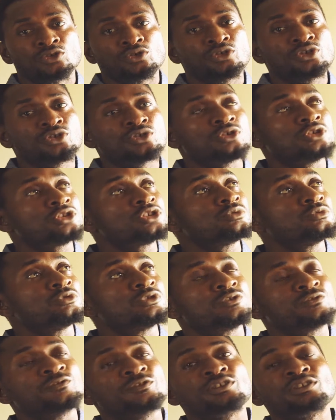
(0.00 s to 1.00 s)
So this cotton
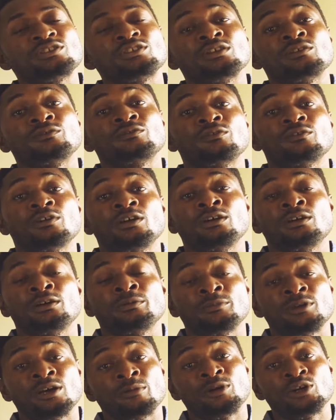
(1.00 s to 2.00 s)
was fixed here
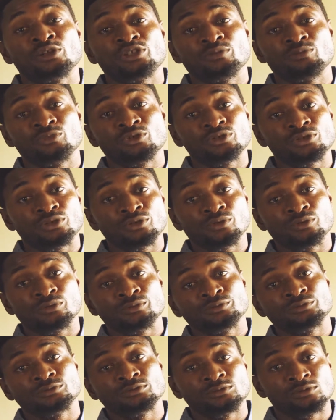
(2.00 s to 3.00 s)
um, about a month
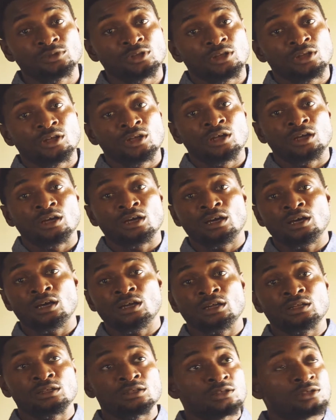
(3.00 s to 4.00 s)
ago.
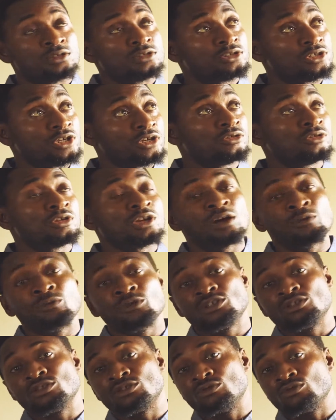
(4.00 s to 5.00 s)
And take a look at
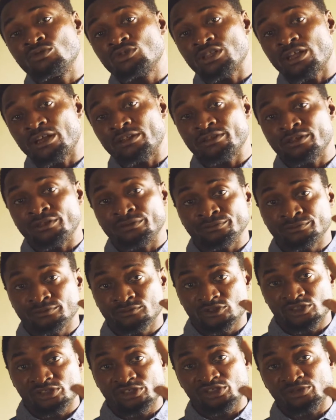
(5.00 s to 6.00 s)
what it looks like now.
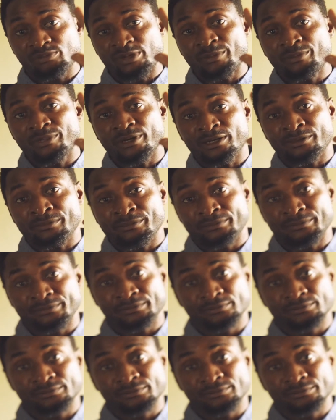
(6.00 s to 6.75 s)
This is my palm.